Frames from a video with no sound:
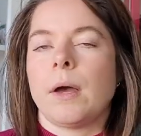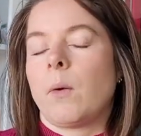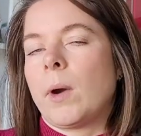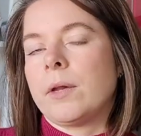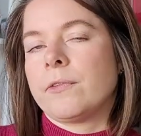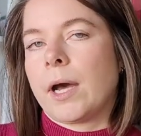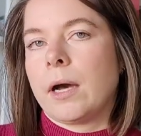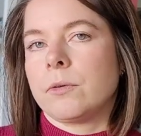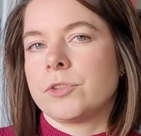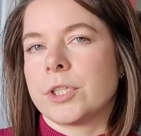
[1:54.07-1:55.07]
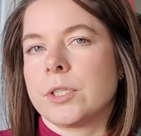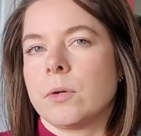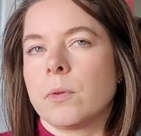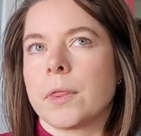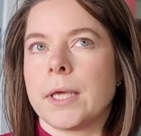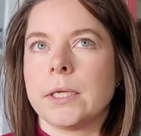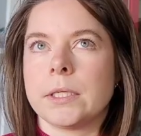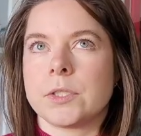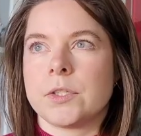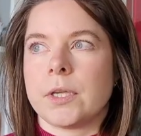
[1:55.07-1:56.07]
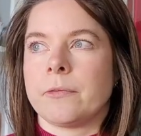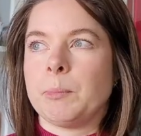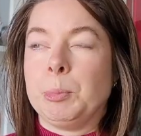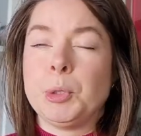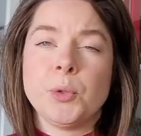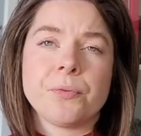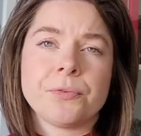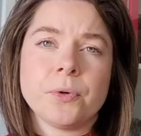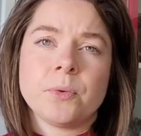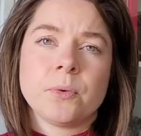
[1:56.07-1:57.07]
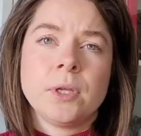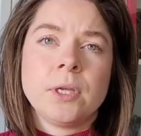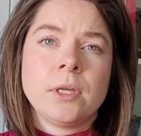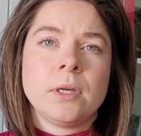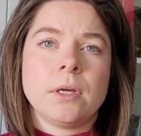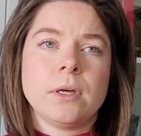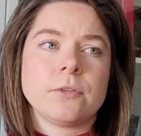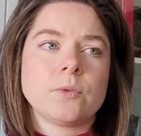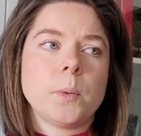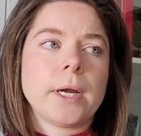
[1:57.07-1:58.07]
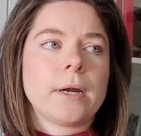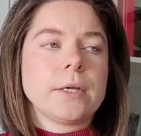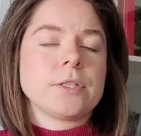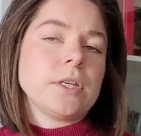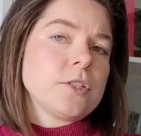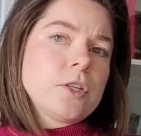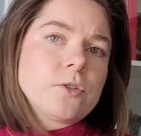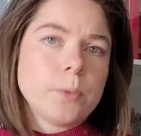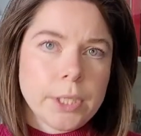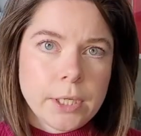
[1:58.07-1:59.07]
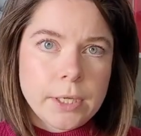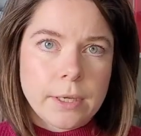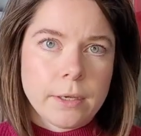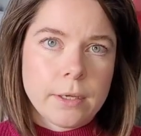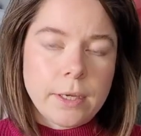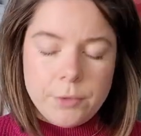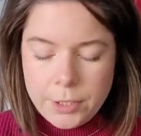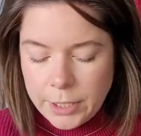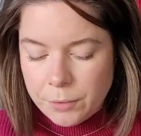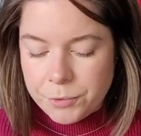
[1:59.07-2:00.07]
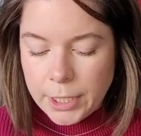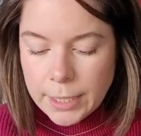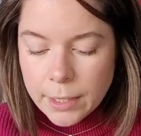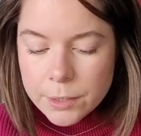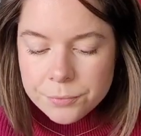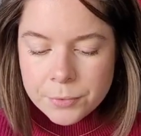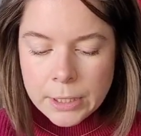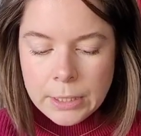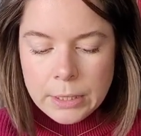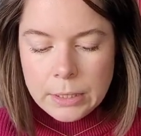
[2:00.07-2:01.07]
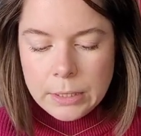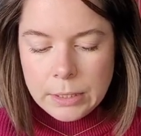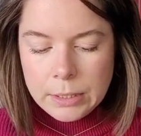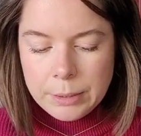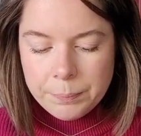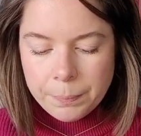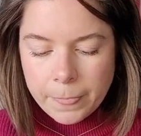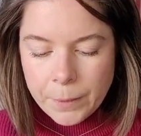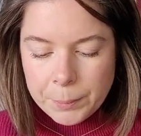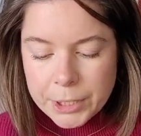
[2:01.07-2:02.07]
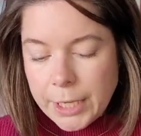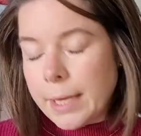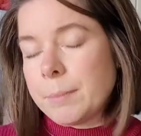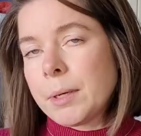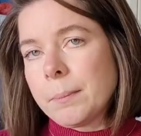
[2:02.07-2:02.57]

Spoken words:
around the house. I don't think it's that beautiful to wear as an accessory in everyday life. But yeah, and my